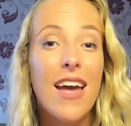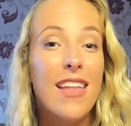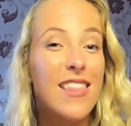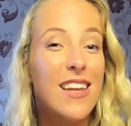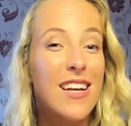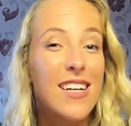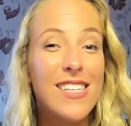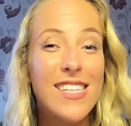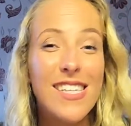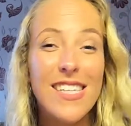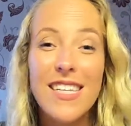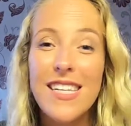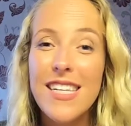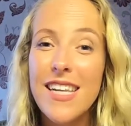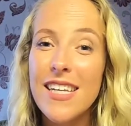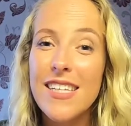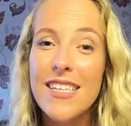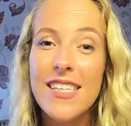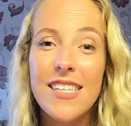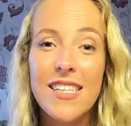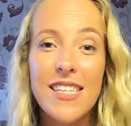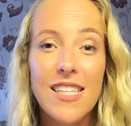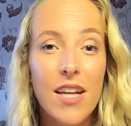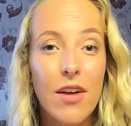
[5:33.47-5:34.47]
that I didn't
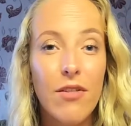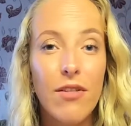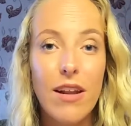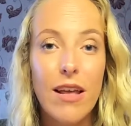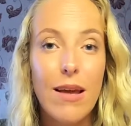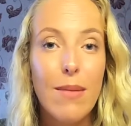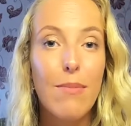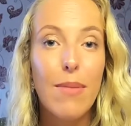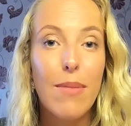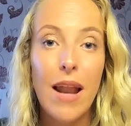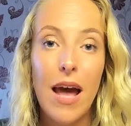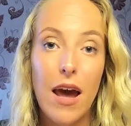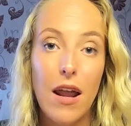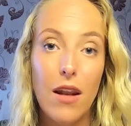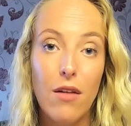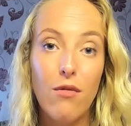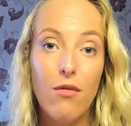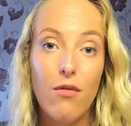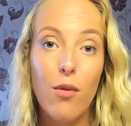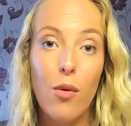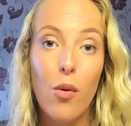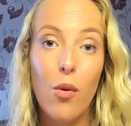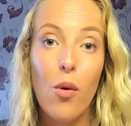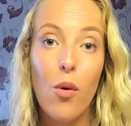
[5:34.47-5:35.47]
necessarily plan
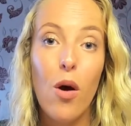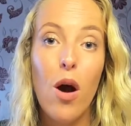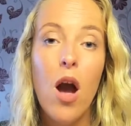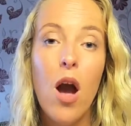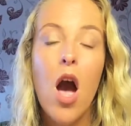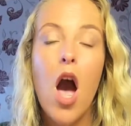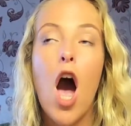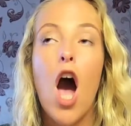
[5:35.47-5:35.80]
for.